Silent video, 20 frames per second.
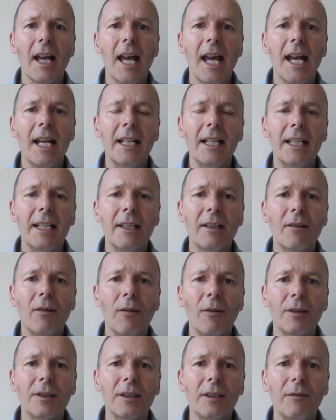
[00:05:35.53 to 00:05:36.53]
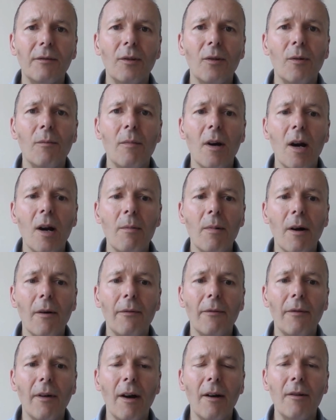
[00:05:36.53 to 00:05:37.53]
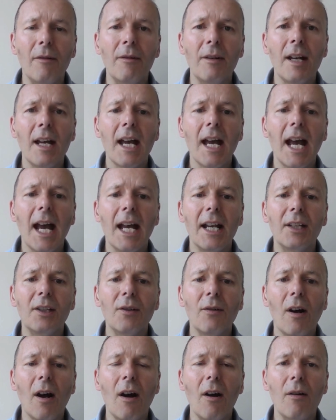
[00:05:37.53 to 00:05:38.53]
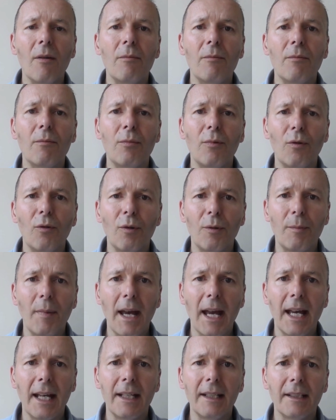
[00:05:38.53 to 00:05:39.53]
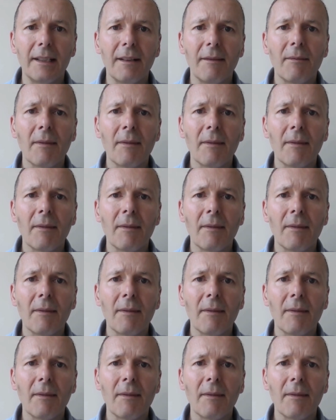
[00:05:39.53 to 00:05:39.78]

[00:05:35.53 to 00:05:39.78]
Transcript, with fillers: any cost of your mobile phone and your home broadband.